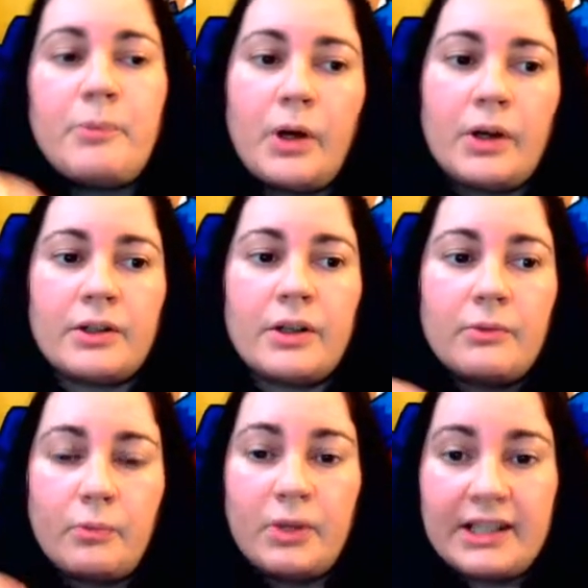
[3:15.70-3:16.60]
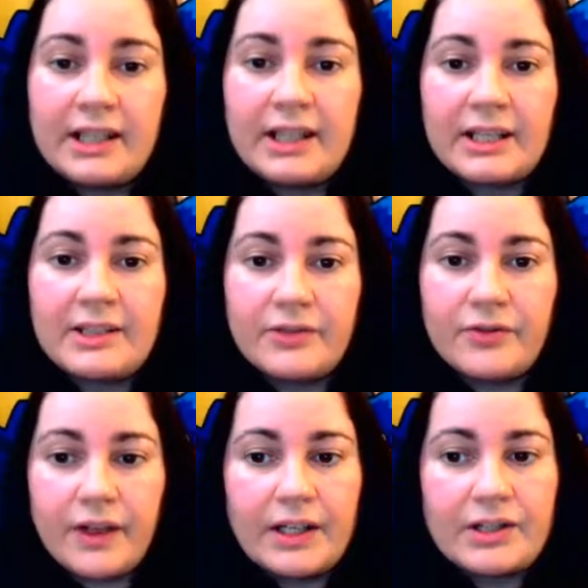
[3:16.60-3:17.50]
But we did get it
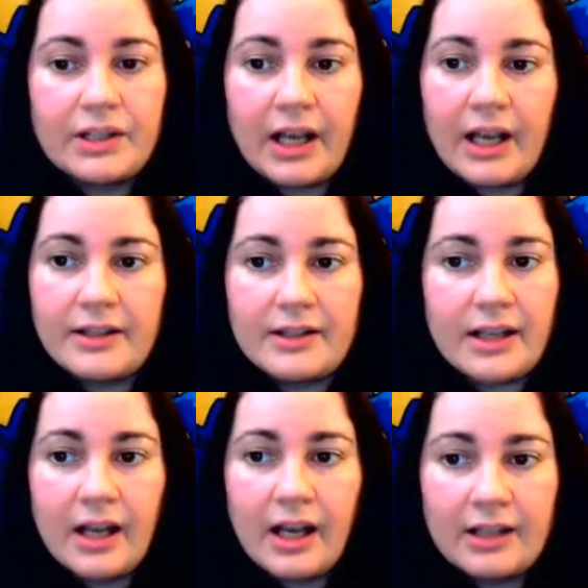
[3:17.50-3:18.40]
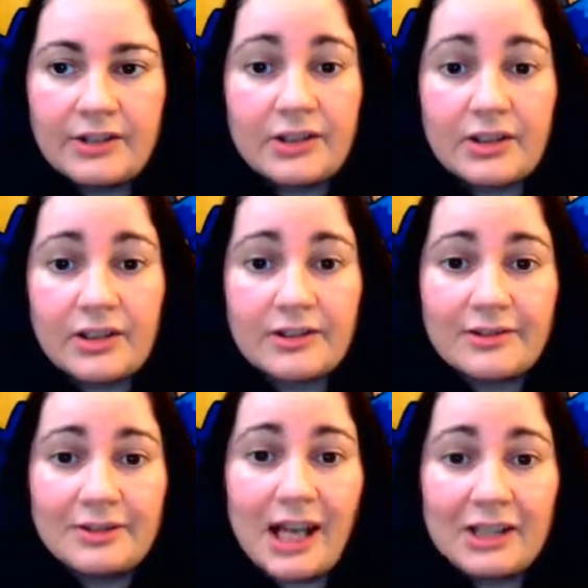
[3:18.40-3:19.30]
finished, and I
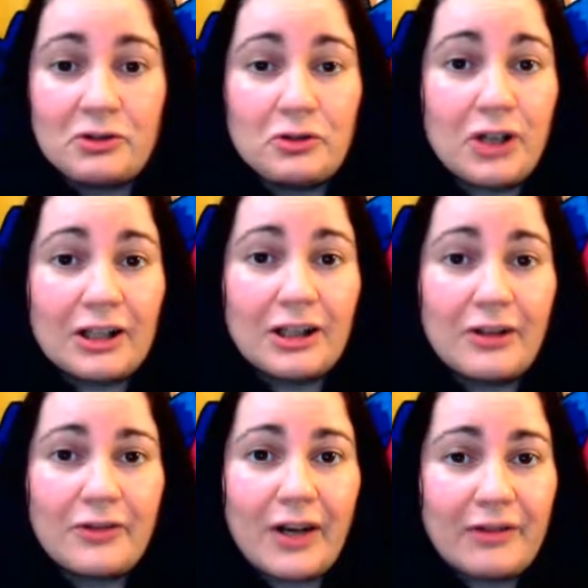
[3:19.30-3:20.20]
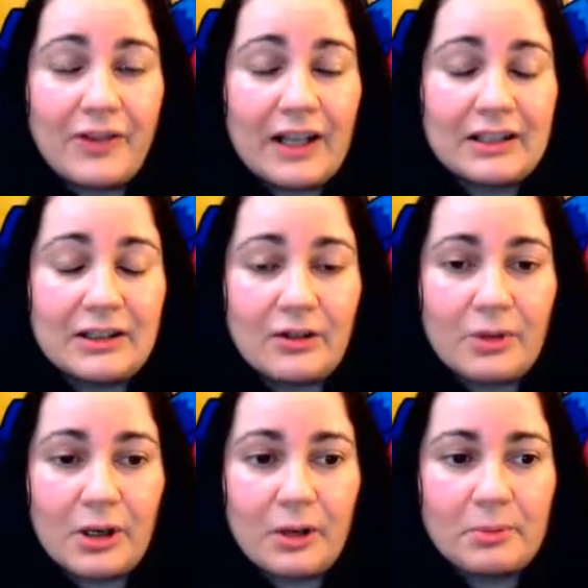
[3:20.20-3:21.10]
love it. I fell in
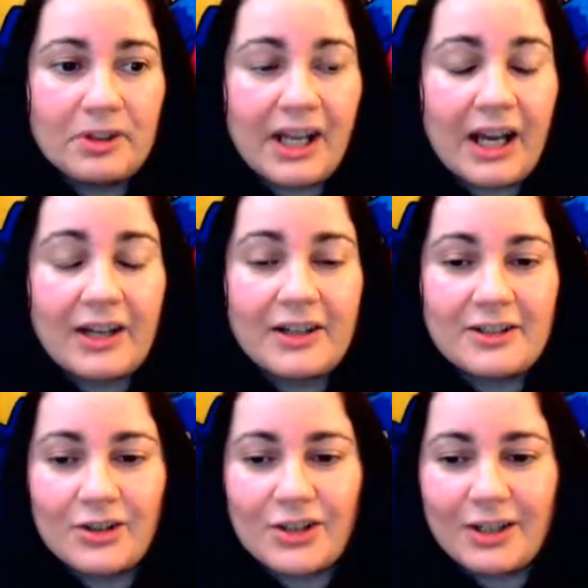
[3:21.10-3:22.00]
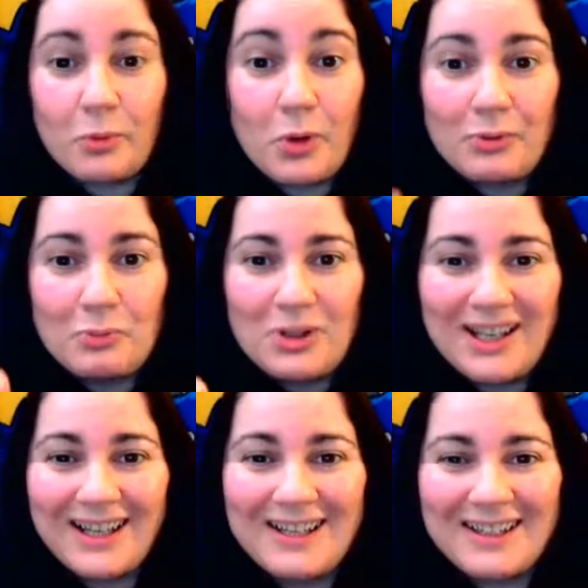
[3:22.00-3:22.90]
love with a couple of the characters in it, one in
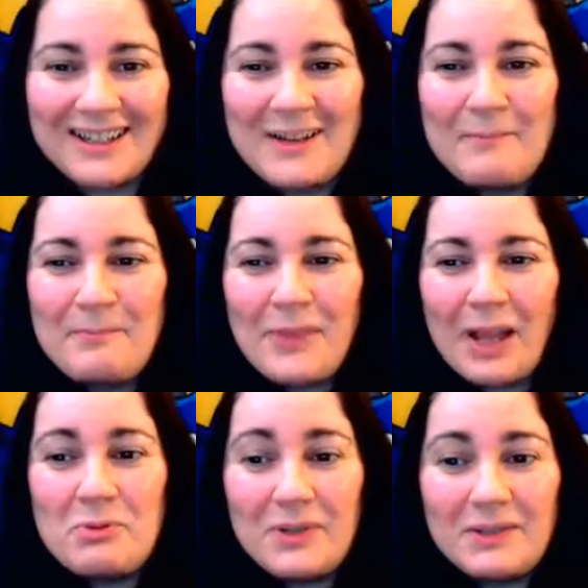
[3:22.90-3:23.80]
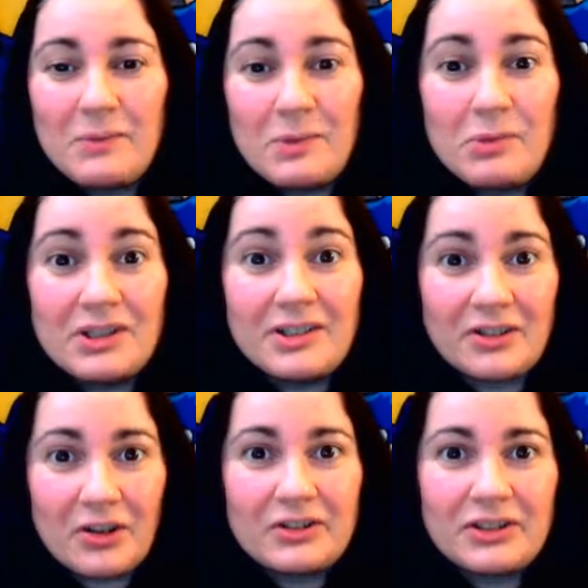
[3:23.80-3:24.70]
particular, and we were
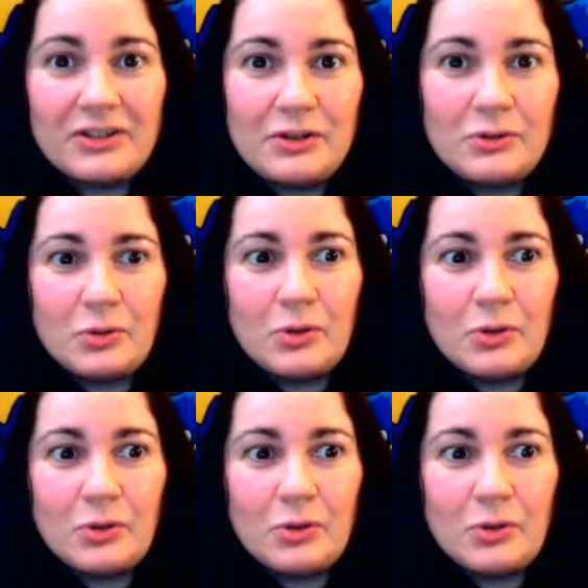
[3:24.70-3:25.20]
discussing,